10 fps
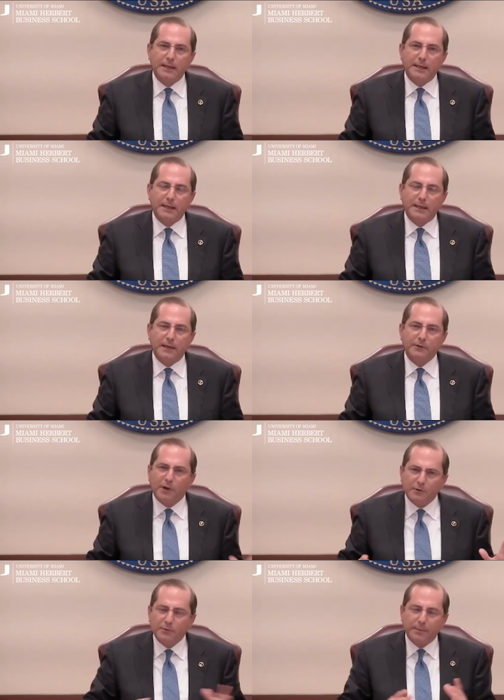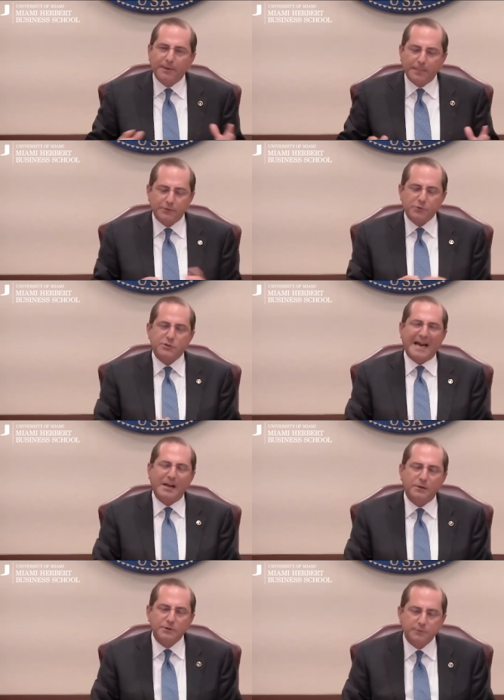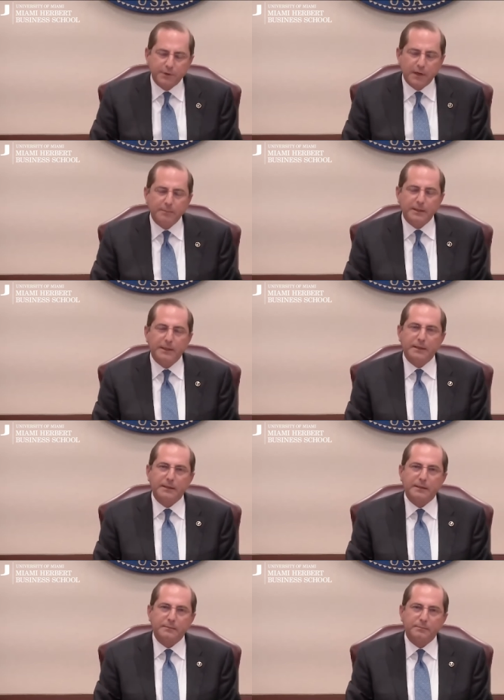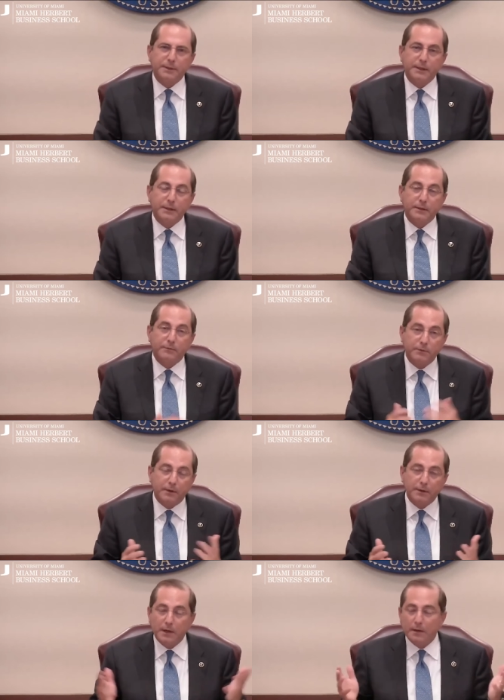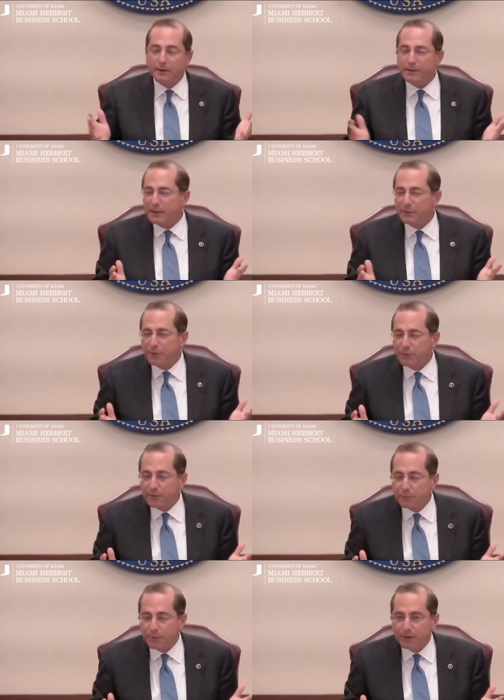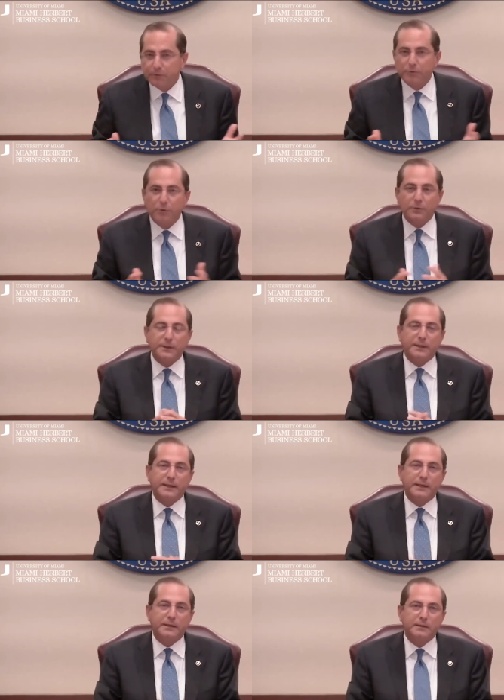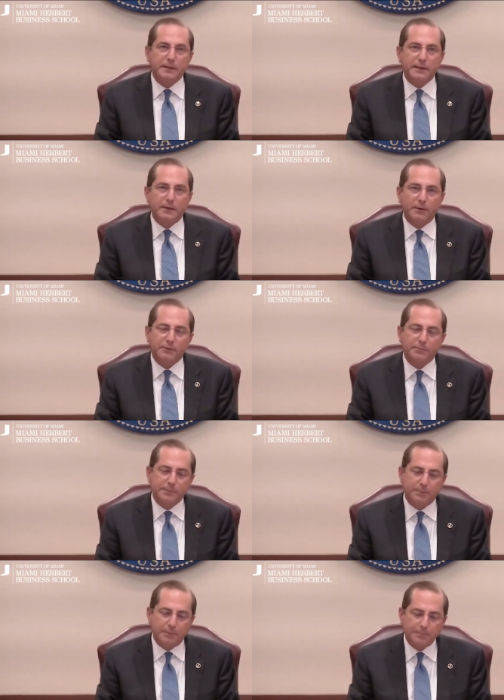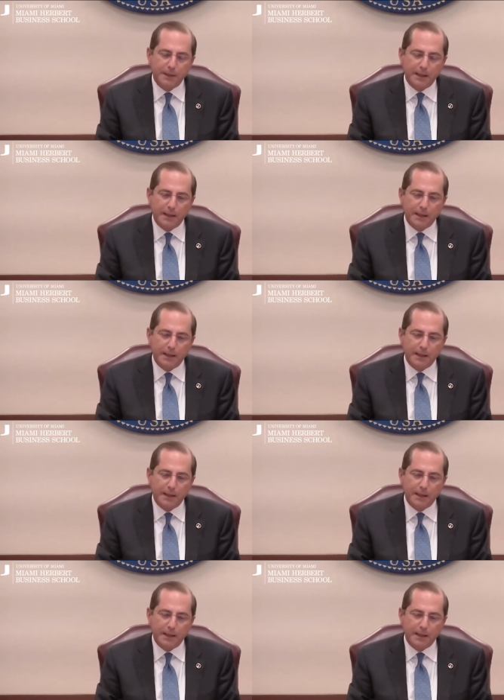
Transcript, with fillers: I talked to him about this challenge of coming in and being a young, I think I was 33 years old, and leading all these people.